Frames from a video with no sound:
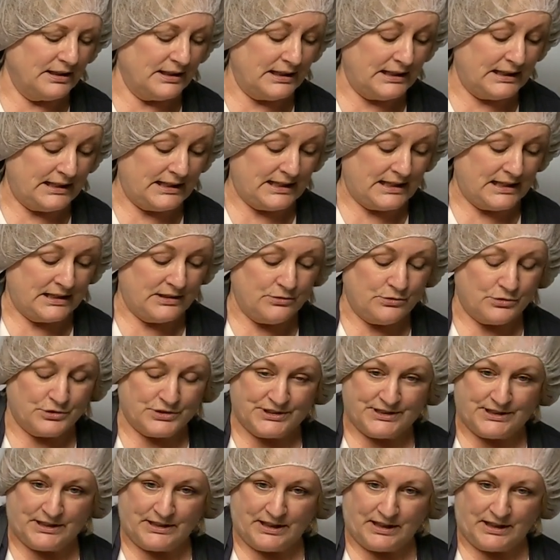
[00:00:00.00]
And again,
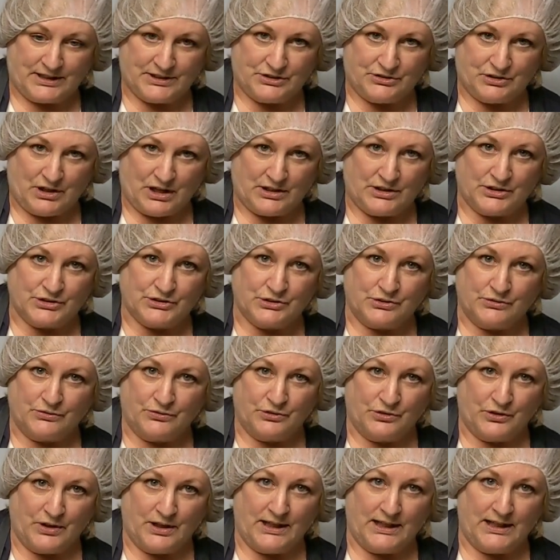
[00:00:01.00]
horsetail extract is
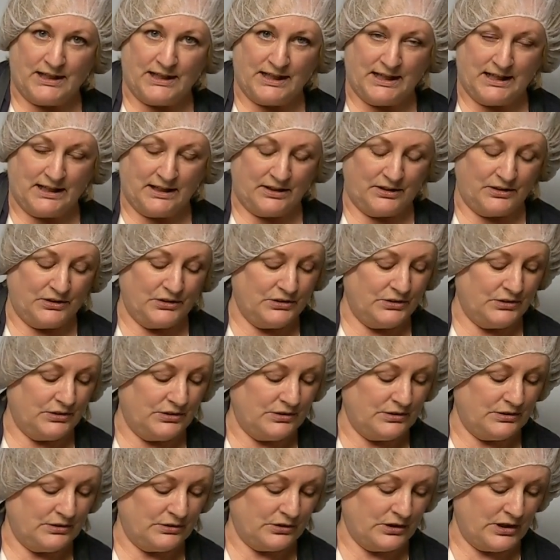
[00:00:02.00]
good for any nail
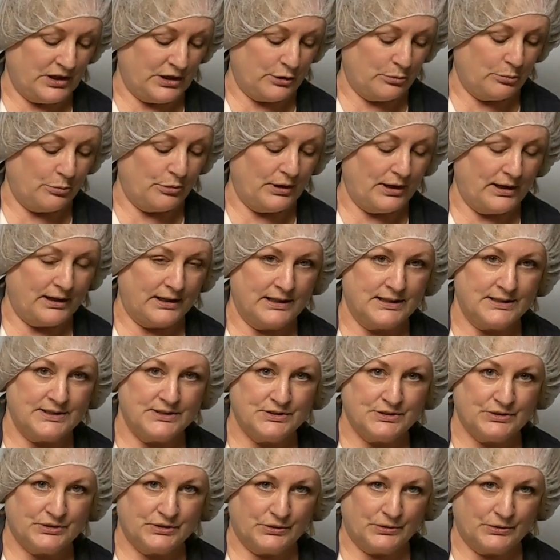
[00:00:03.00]
or hair
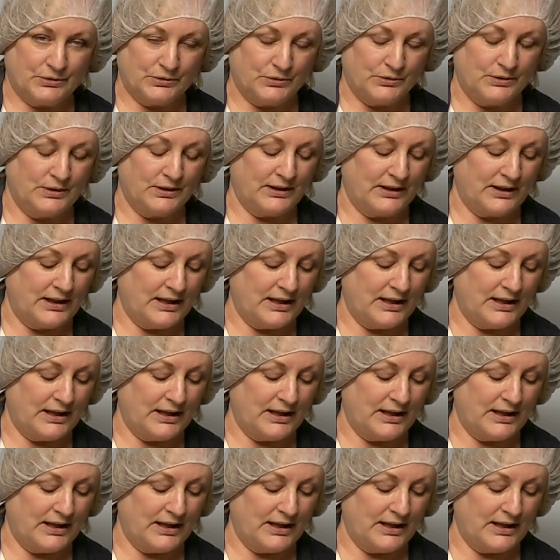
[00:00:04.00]
product, so